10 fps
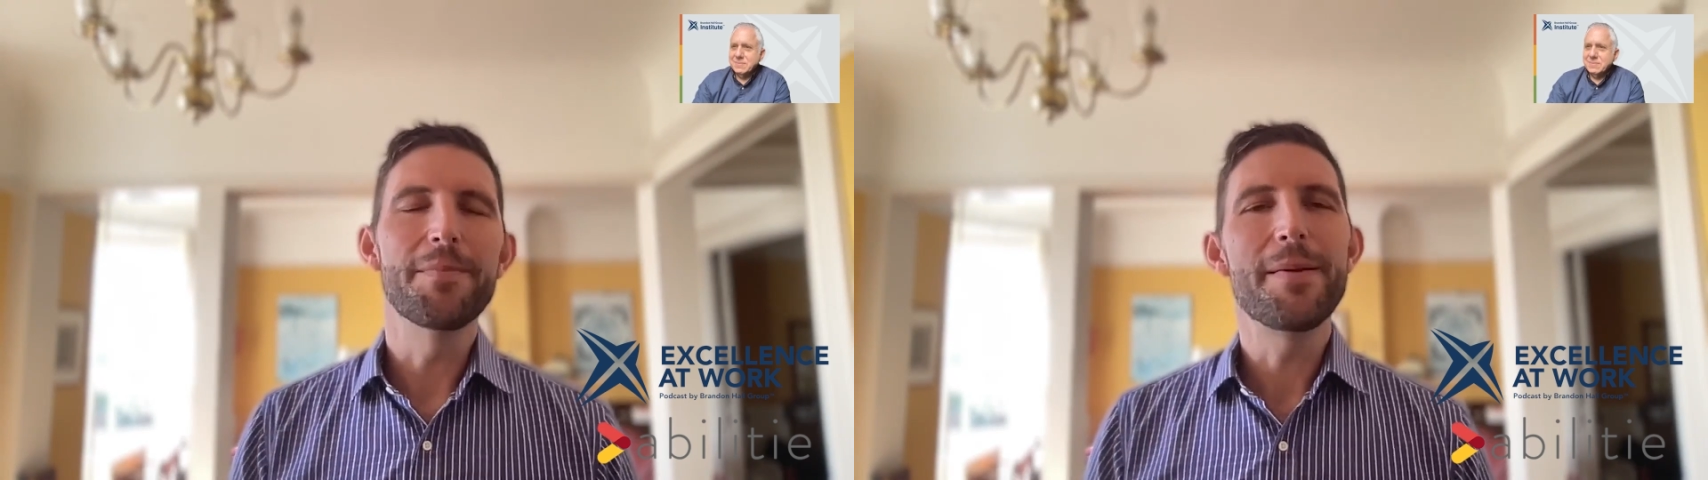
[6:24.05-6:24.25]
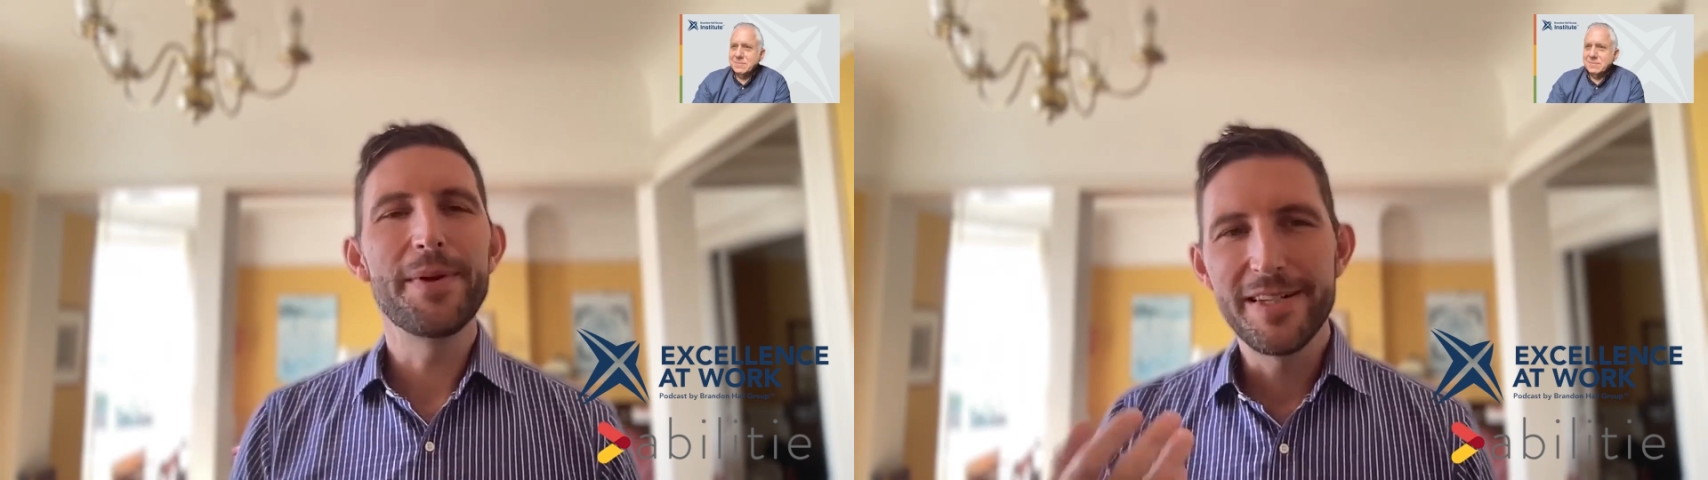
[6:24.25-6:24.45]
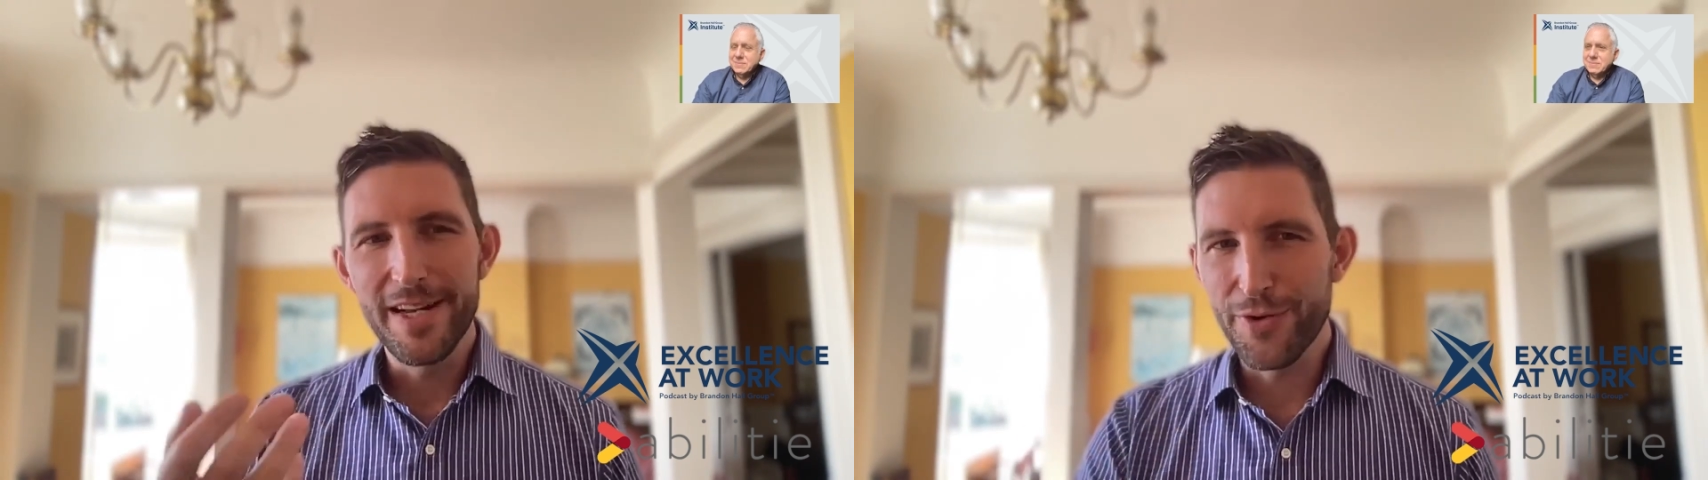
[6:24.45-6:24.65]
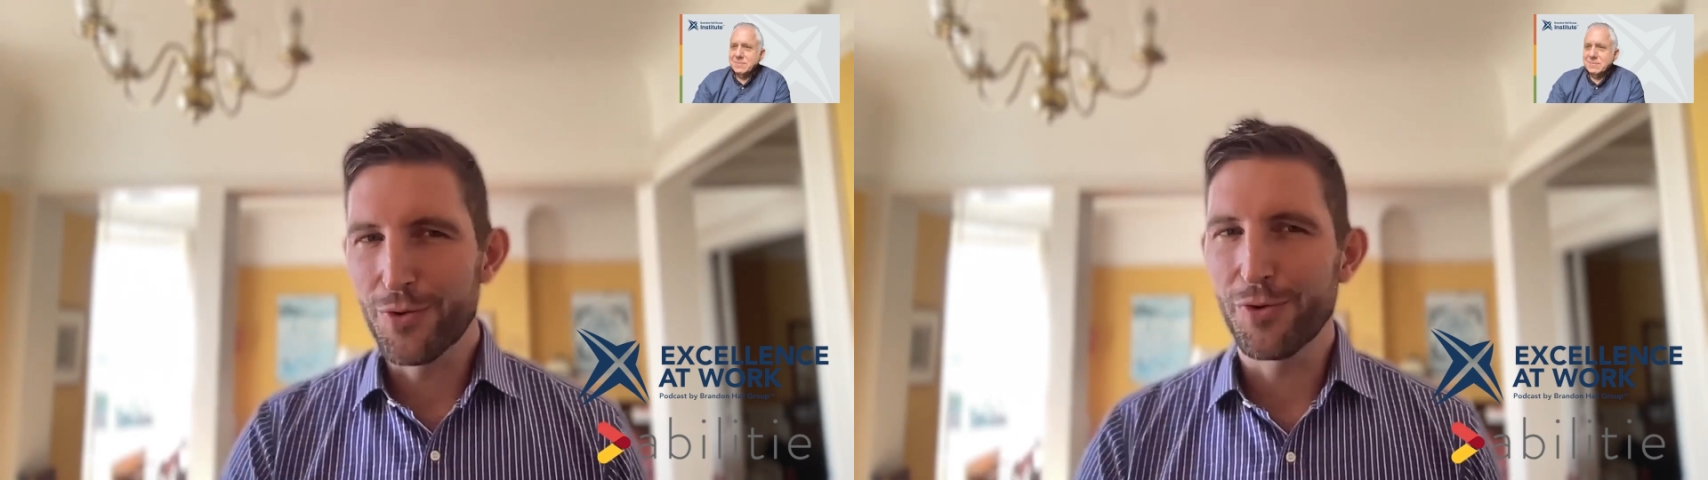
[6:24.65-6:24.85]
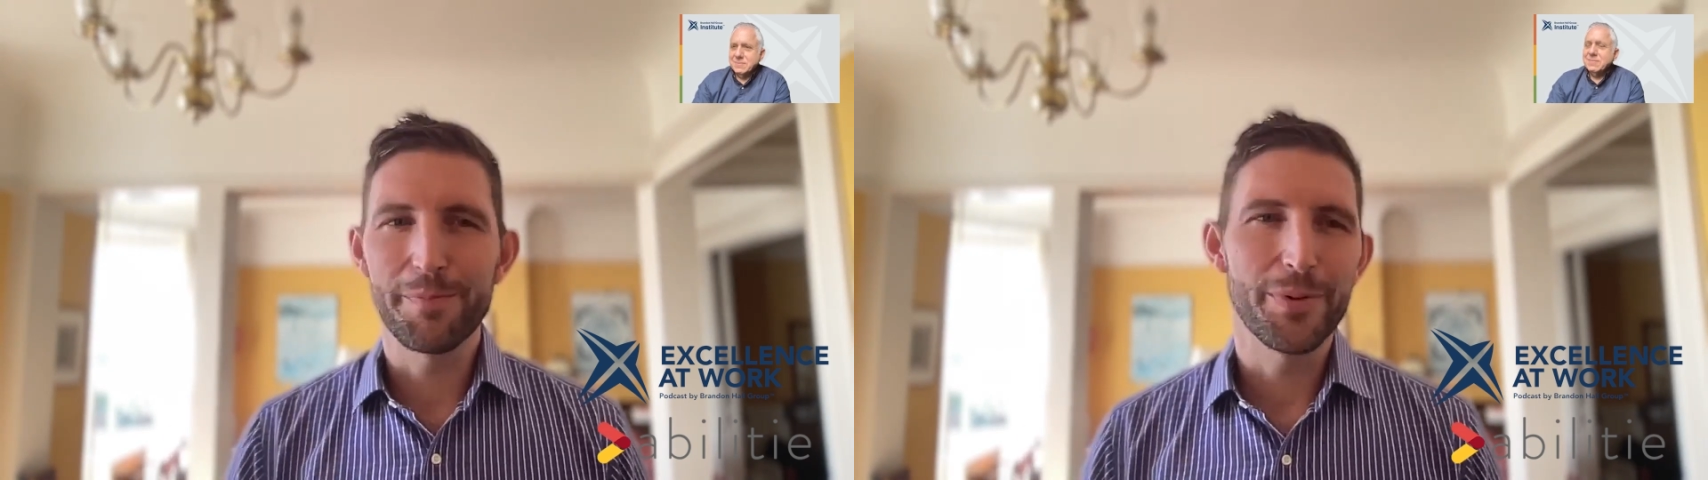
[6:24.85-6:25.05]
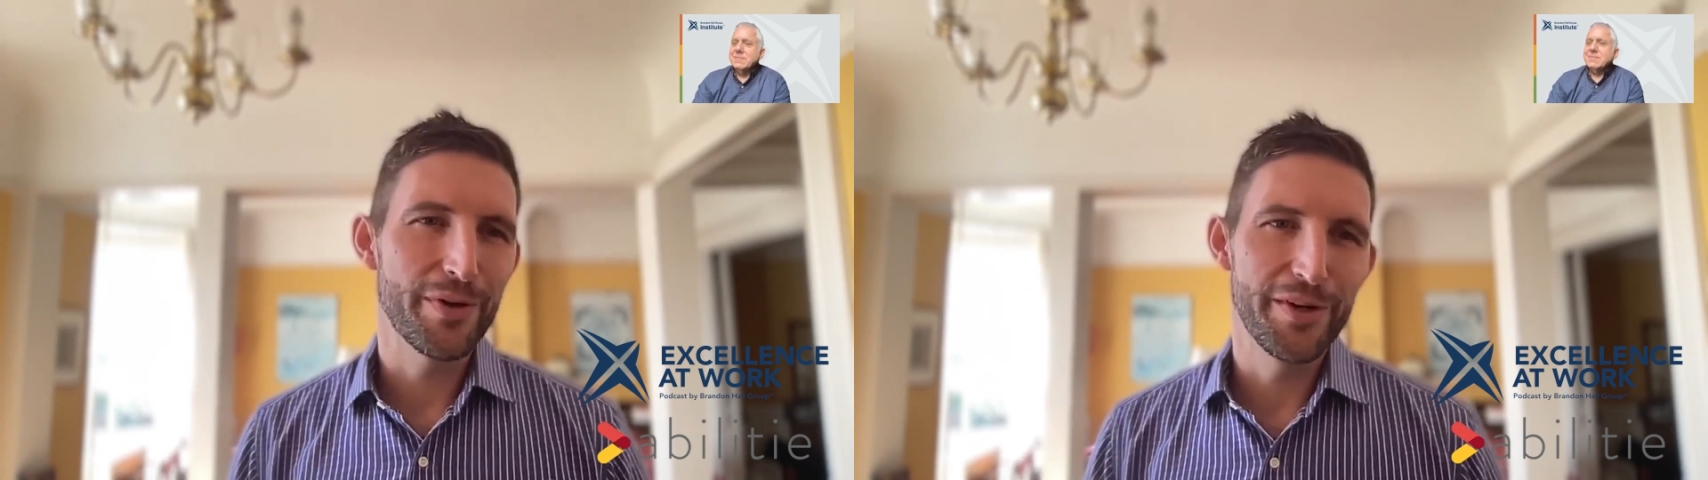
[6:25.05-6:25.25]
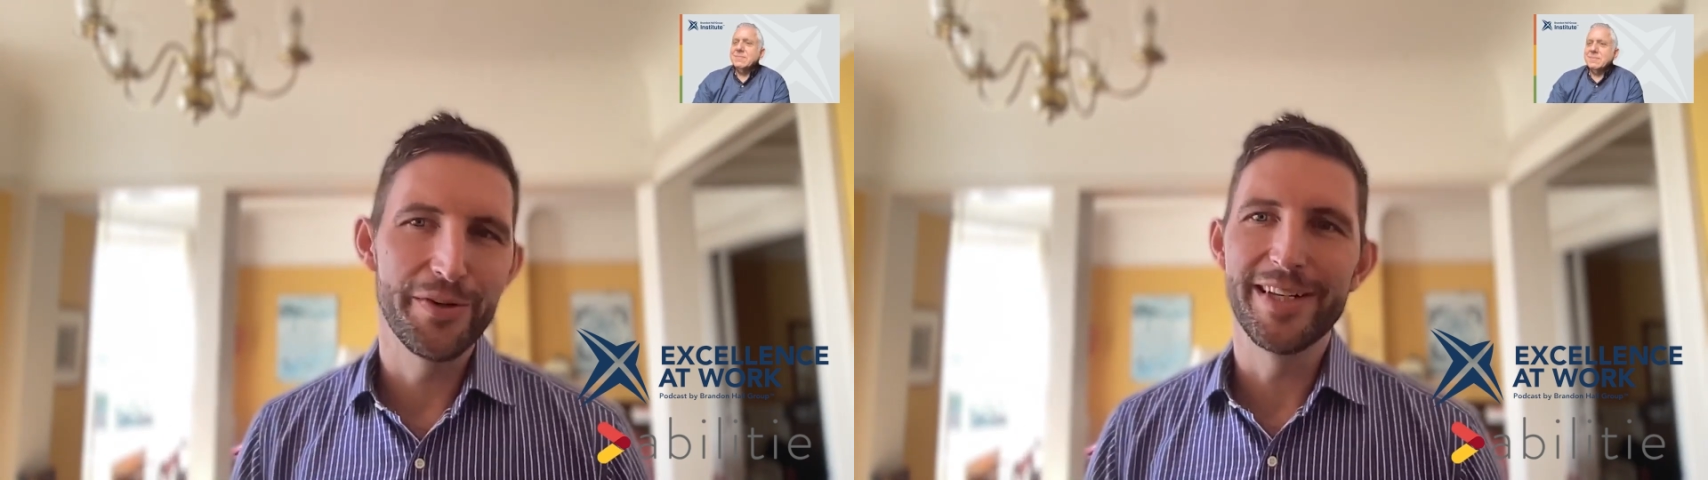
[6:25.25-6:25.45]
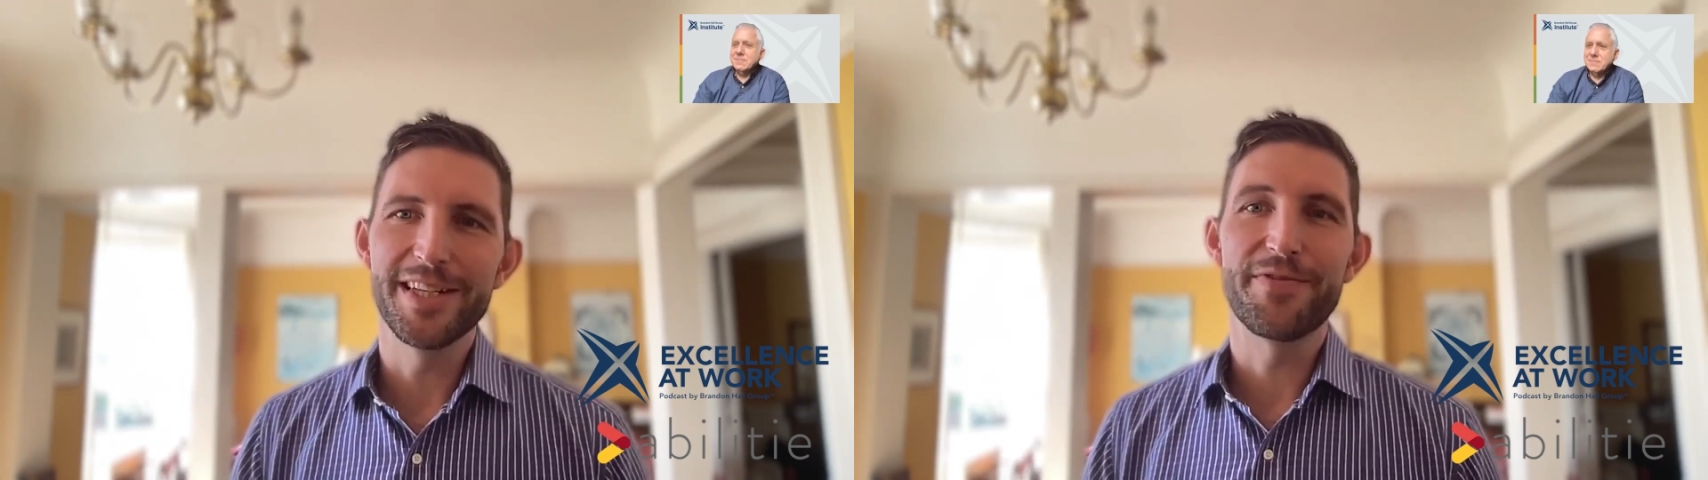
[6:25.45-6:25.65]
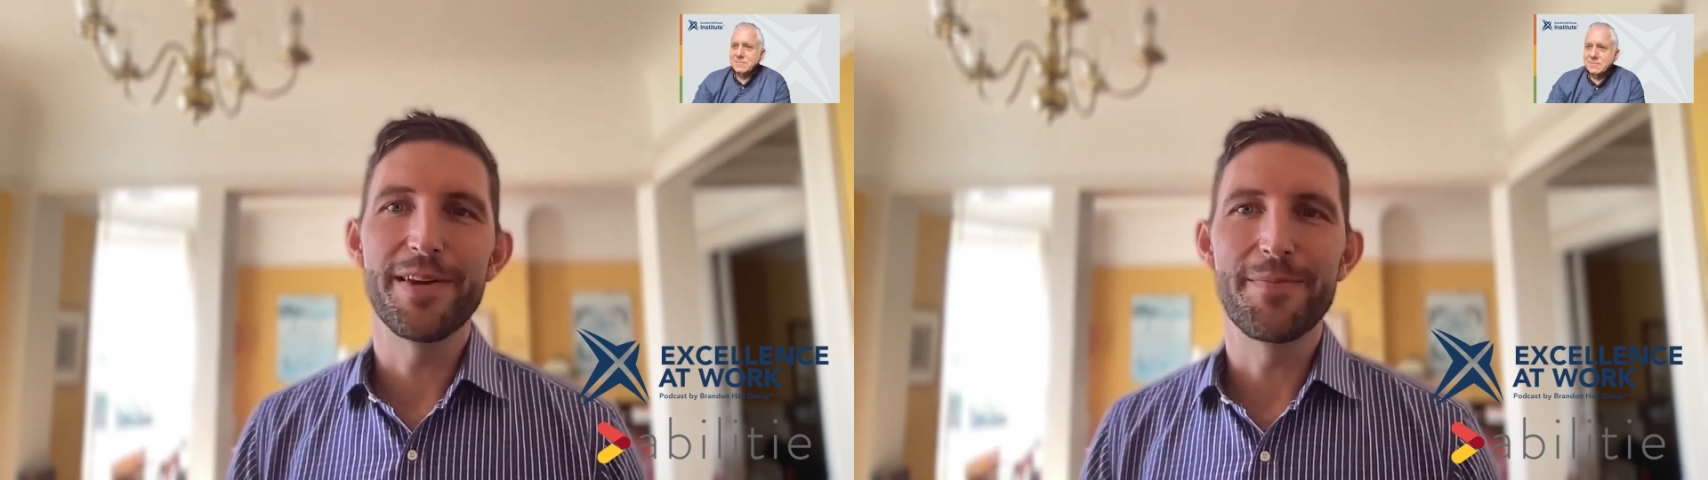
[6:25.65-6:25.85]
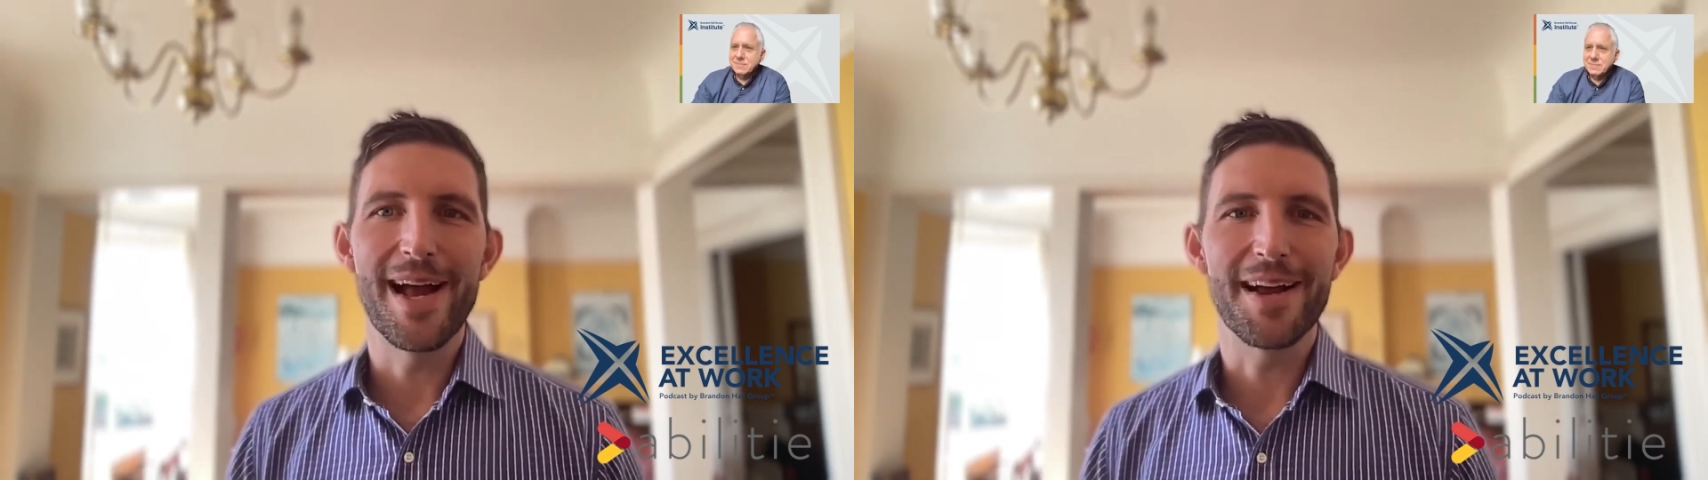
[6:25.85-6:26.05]
maybe a difficult employee who needs
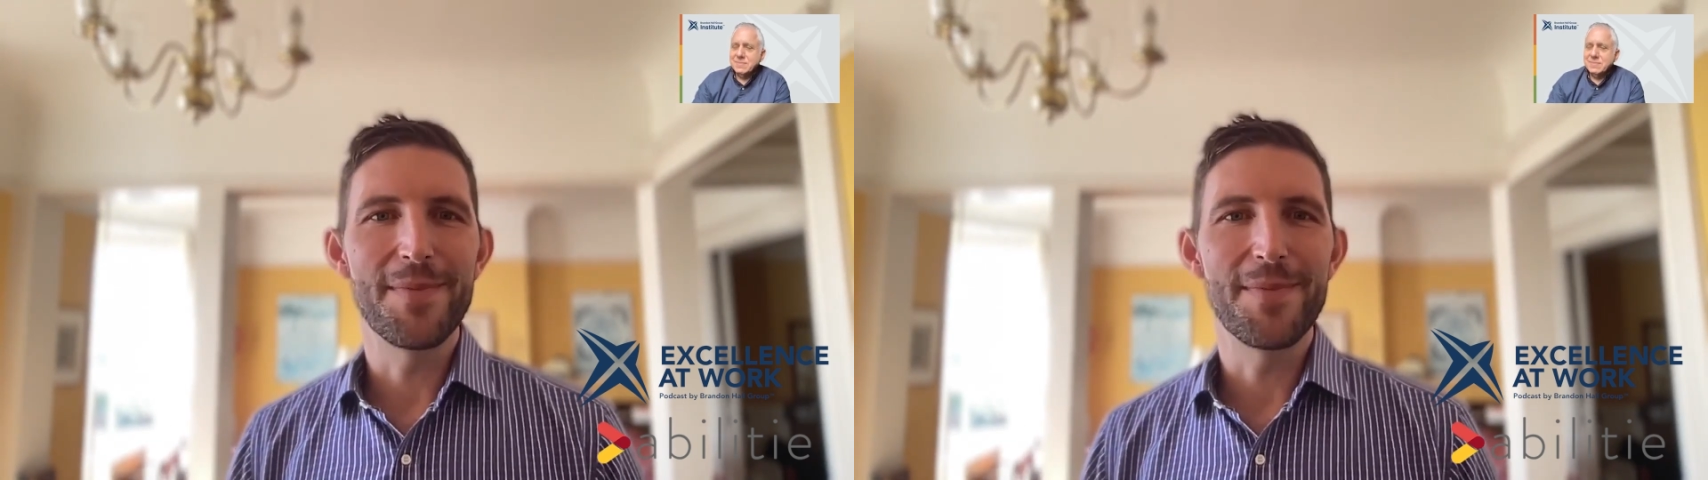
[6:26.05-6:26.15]
feedback,